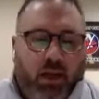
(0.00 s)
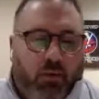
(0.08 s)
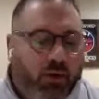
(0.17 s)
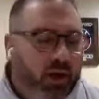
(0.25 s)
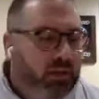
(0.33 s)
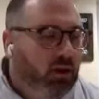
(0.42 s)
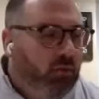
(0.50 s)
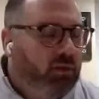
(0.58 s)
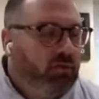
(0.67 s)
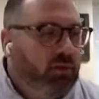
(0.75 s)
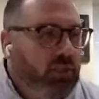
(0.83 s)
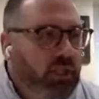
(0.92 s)
what I thought
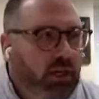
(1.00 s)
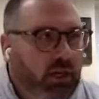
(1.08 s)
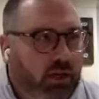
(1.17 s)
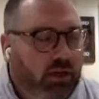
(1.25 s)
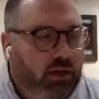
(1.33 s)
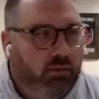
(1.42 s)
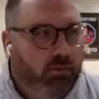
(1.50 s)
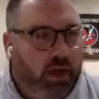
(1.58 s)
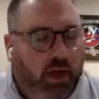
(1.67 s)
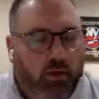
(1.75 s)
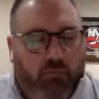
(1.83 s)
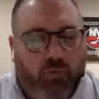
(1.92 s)
was really
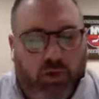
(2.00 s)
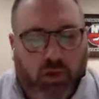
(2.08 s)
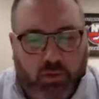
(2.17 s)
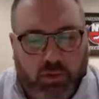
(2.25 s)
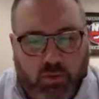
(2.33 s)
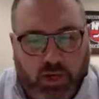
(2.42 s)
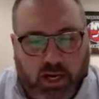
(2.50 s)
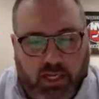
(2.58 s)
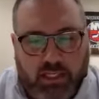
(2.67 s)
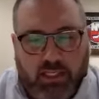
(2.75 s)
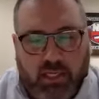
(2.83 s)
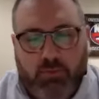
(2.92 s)
helpful though was when I
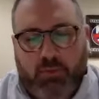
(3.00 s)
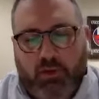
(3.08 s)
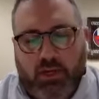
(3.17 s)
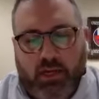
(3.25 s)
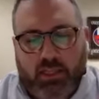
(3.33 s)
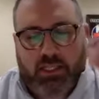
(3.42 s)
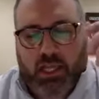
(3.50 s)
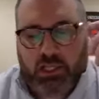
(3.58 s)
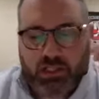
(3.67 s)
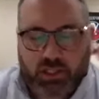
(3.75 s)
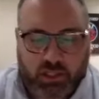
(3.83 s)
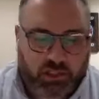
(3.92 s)
stopped looking at the
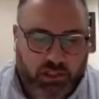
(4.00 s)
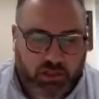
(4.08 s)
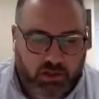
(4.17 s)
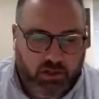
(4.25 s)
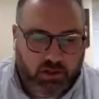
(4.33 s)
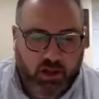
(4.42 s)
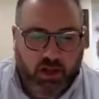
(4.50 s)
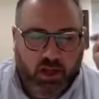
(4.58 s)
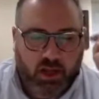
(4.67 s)
stages of concern